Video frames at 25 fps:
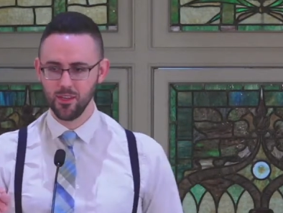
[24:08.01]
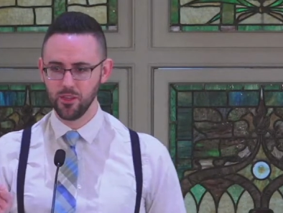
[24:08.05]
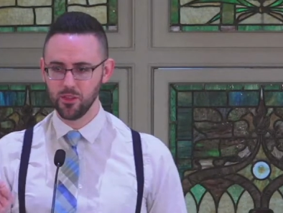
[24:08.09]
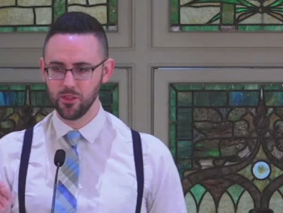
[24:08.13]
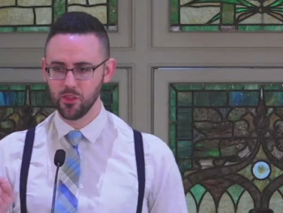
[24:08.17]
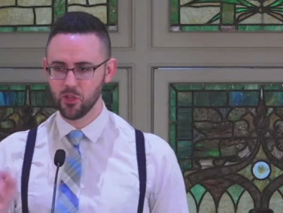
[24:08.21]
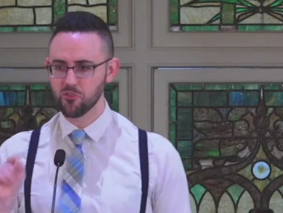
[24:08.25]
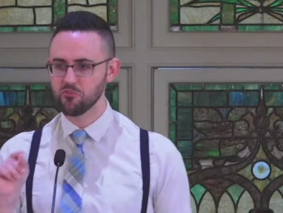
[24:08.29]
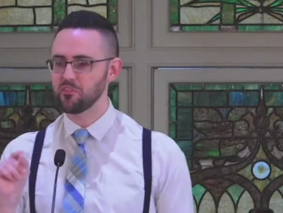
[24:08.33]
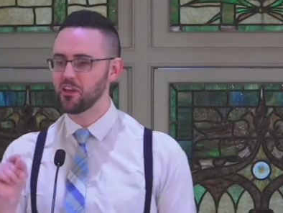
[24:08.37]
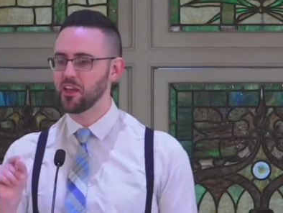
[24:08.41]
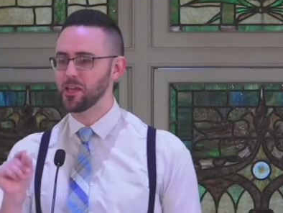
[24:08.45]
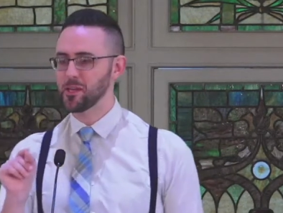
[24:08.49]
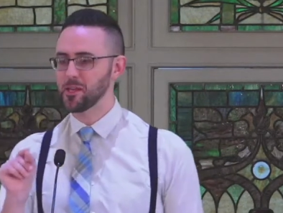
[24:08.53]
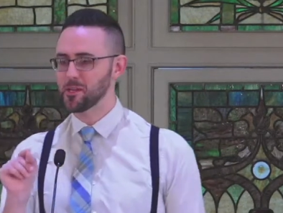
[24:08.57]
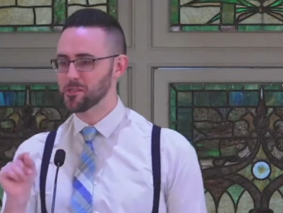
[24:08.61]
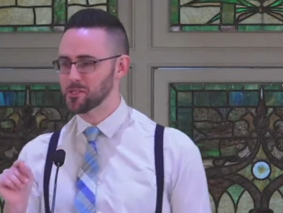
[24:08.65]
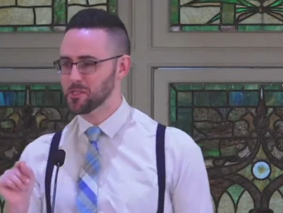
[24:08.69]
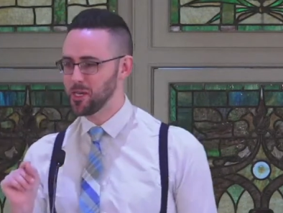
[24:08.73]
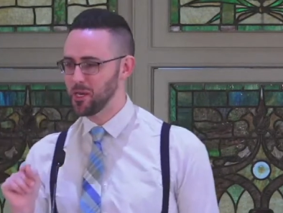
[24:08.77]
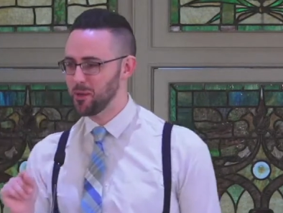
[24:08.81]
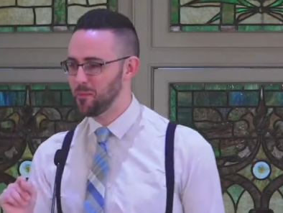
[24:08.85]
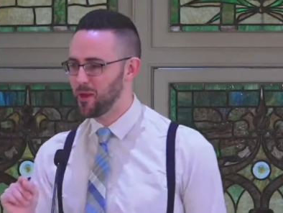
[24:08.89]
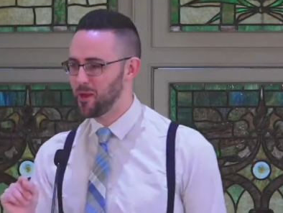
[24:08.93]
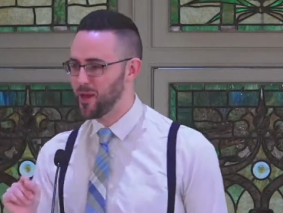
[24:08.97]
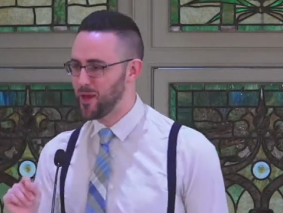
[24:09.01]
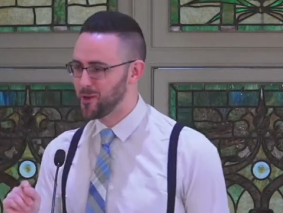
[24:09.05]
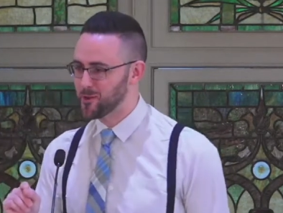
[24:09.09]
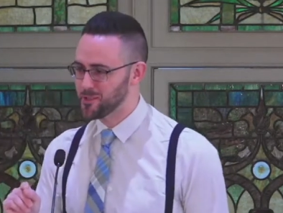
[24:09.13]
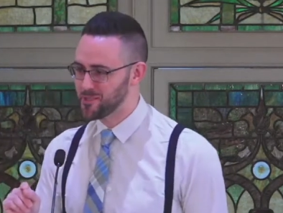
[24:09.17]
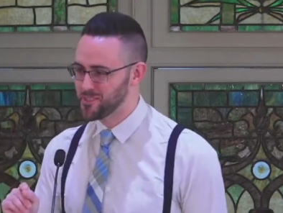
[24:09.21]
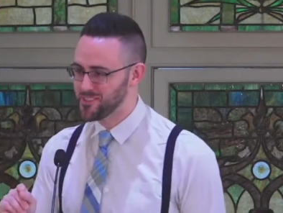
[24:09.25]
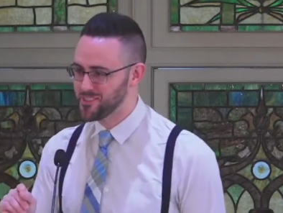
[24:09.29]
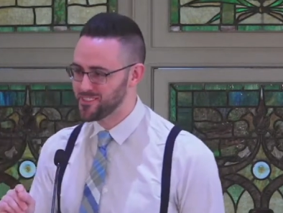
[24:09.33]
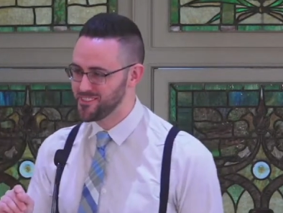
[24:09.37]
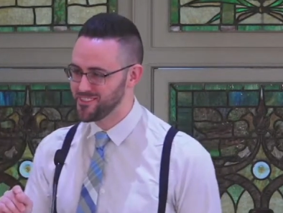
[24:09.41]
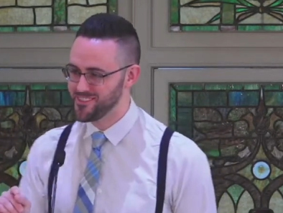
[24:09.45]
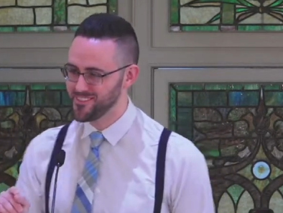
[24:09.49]
Their fangs come
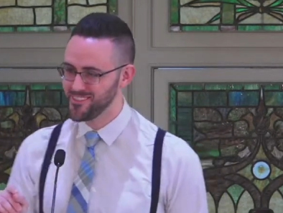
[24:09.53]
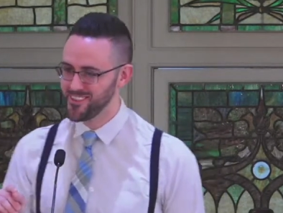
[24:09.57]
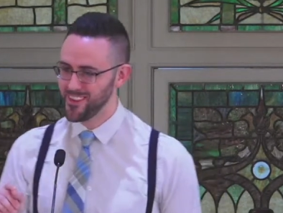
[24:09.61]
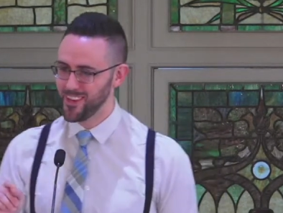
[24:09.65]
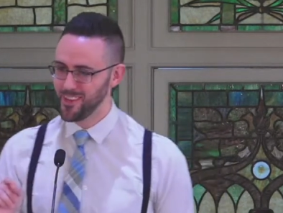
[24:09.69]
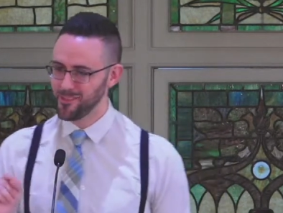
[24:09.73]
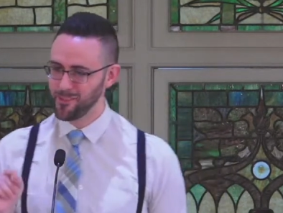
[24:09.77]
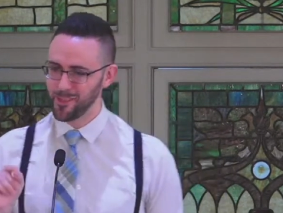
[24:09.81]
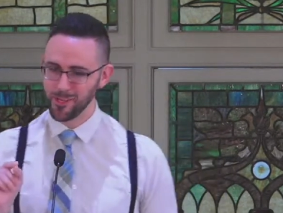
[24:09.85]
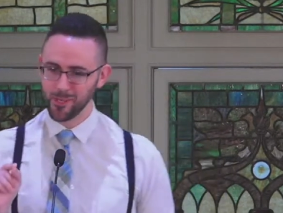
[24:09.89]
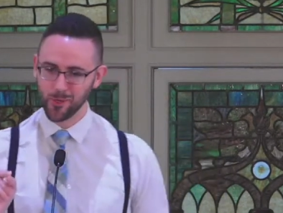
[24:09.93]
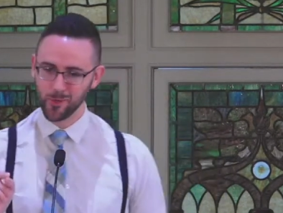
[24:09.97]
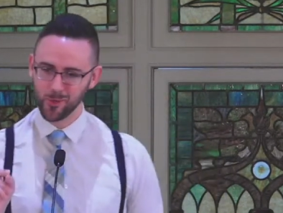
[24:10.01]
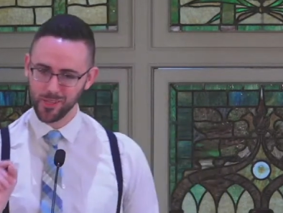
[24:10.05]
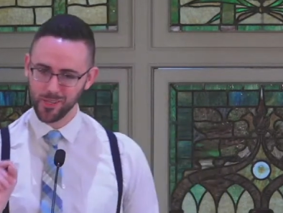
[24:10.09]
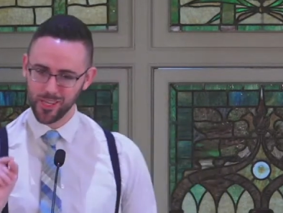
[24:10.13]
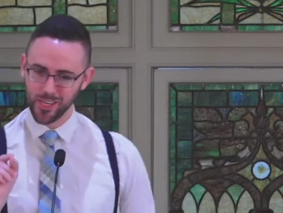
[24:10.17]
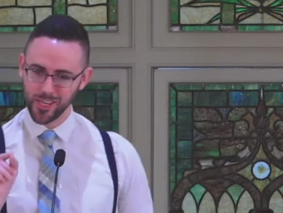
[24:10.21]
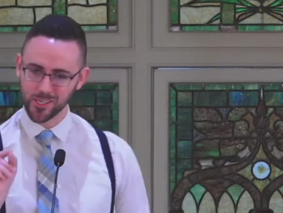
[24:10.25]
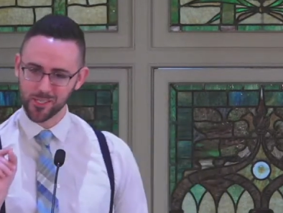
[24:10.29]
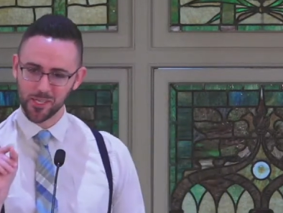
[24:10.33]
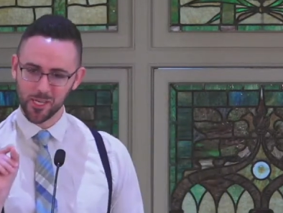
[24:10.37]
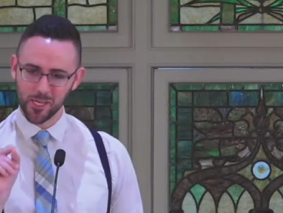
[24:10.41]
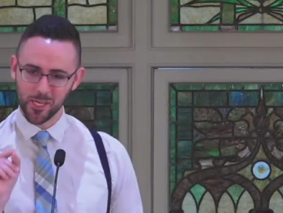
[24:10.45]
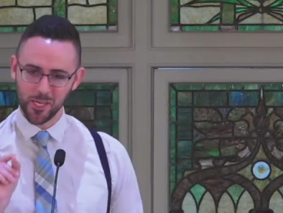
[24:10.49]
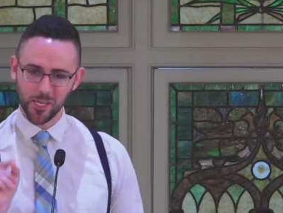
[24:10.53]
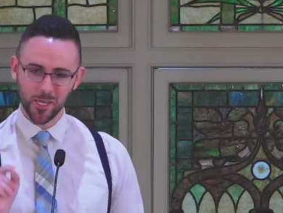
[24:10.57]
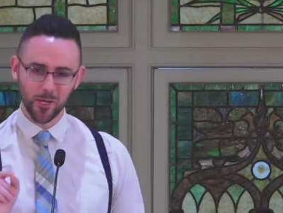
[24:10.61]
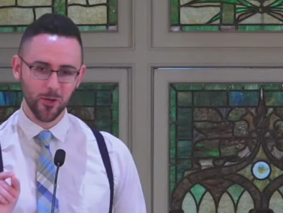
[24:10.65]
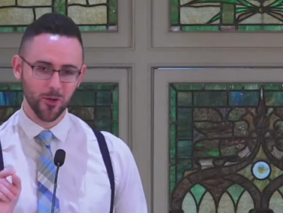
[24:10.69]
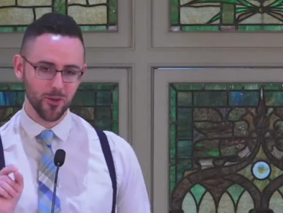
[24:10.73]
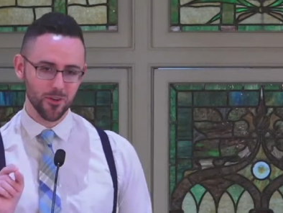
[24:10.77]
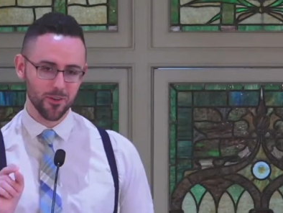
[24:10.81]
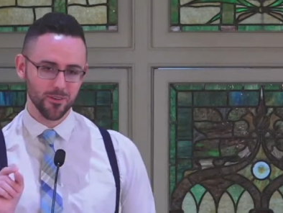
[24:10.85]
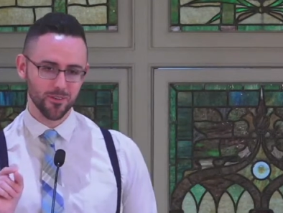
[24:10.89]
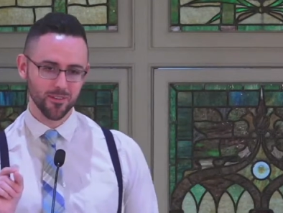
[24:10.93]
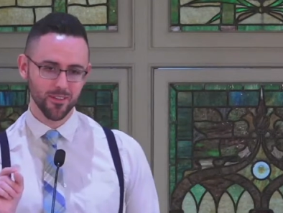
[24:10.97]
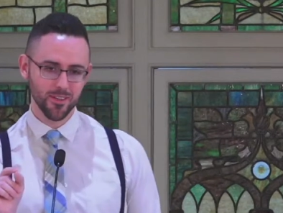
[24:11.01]
out and they don't like to
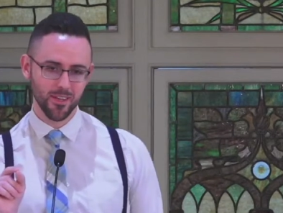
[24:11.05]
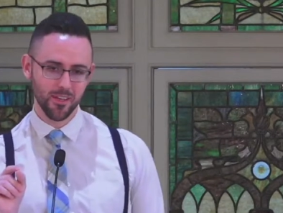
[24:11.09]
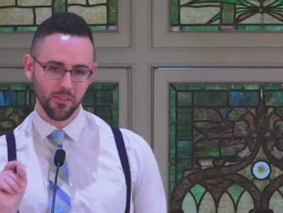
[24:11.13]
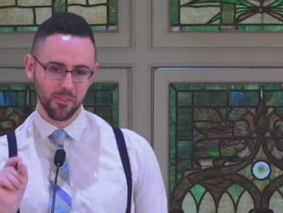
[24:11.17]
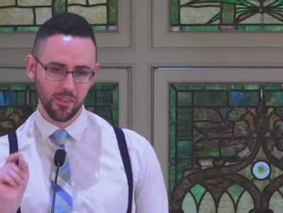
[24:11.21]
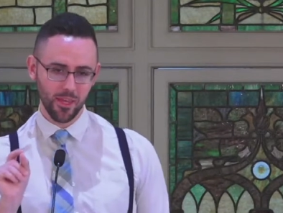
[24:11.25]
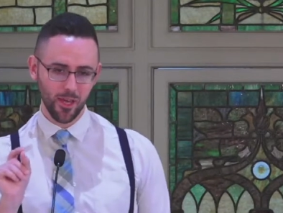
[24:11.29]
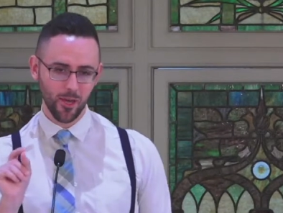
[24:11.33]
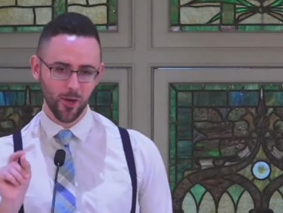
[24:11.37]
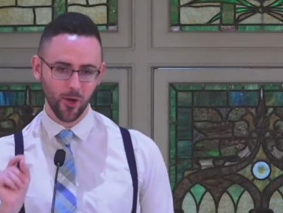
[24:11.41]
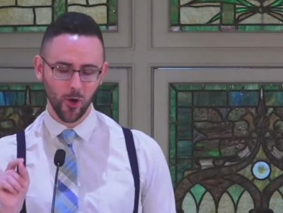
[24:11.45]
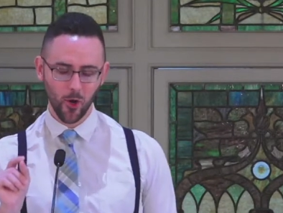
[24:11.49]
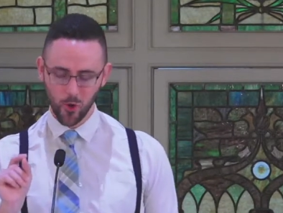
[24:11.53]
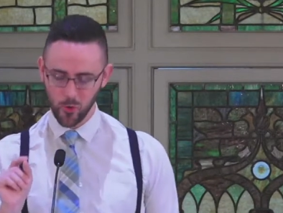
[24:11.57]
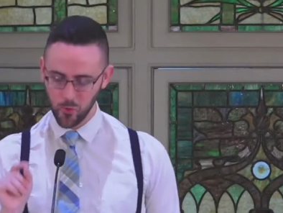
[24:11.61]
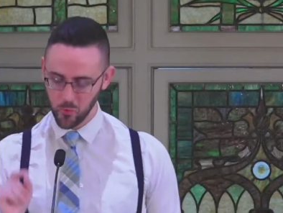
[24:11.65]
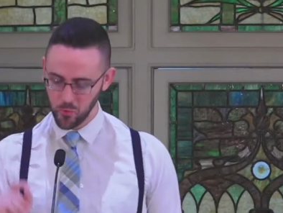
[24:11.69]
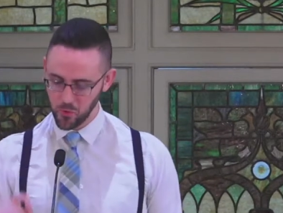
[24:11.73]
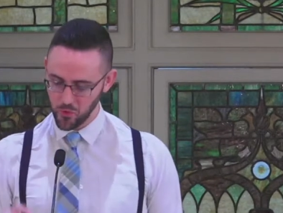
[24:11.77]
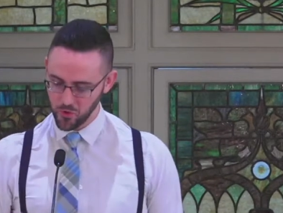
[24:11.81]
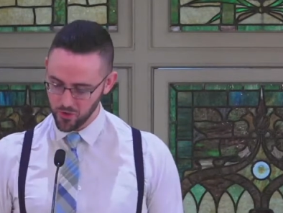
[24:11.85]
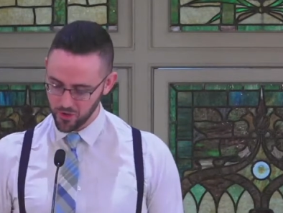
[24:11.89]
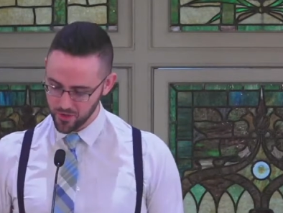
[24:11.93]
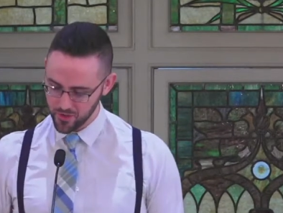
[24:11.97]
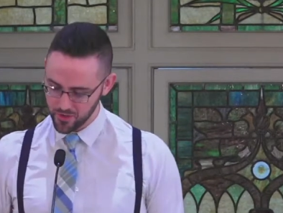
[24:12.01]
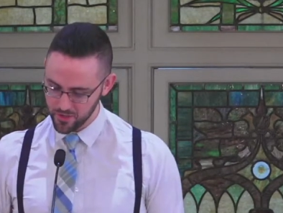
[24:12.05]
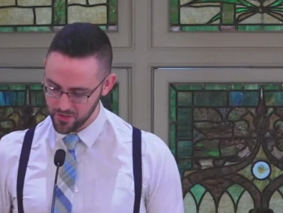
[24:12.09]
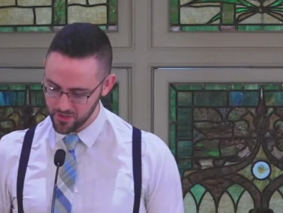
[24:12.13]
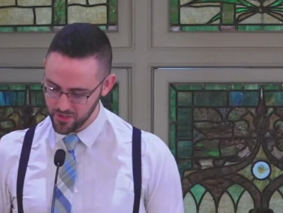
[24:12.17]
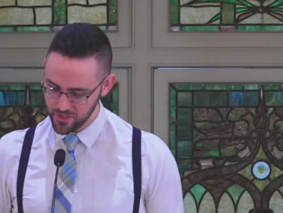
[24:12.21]
hear that hard word.